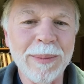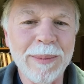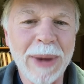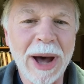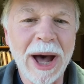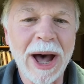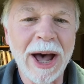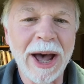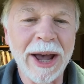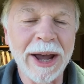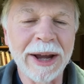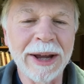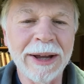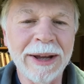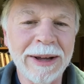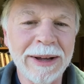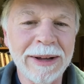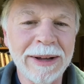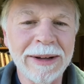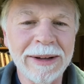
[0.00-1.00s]
my
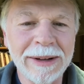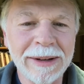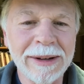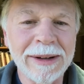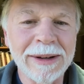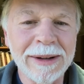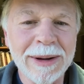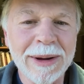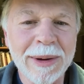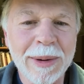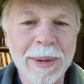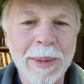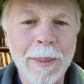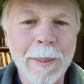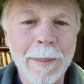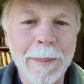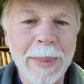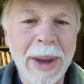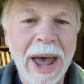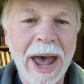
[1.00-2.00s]

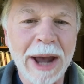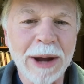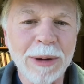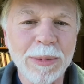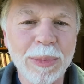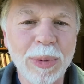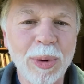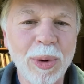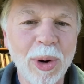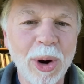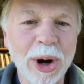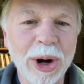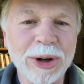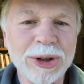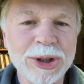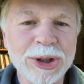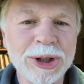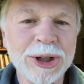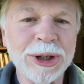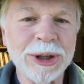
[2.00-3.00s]
back porch